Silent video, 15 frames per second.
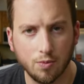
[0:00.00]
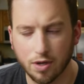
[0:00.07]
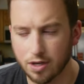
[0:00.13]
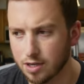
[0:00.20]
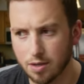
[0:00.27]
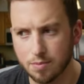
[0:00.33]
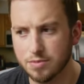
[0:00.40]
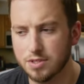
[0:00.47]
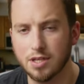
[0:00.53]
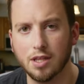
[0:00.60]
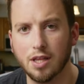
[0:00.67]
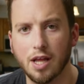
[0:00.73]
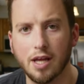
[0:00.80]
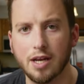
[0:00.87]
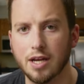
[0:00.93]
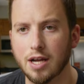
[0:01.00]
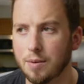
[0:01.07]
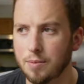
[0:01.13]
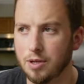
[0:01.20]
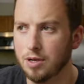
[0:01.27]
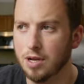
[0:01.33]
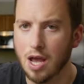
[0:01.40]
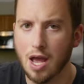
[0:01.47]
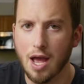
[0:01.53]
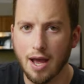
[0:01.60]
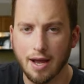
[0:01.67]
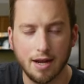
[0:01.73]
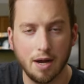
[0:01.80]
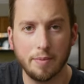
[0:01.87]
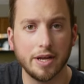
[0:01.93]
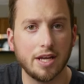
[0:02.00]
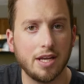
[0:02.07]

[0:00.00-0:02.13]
When it comes to lighting, I mean, I got my